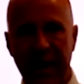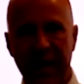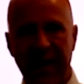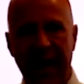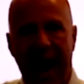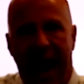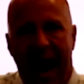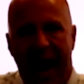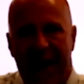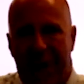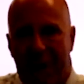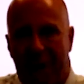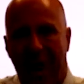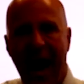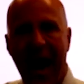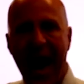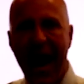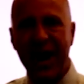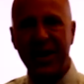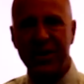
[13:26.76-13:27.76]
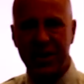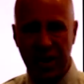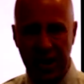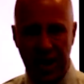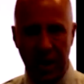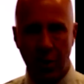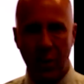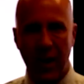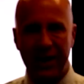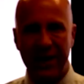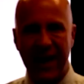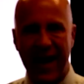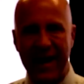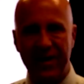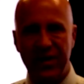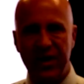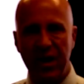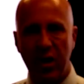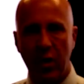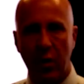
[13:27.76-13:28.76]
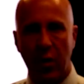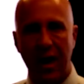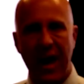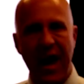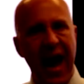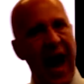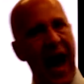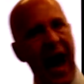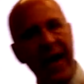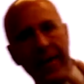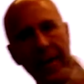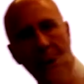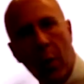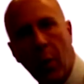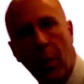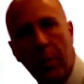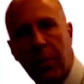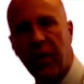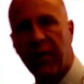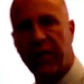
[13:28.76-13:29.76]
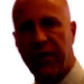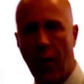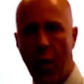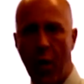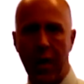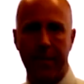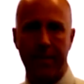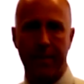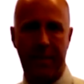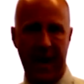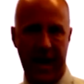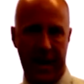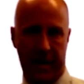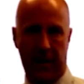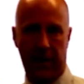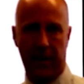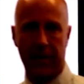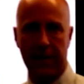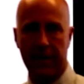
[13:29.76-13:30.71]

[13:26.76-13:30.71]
they have passion in what they do, and they will perform better.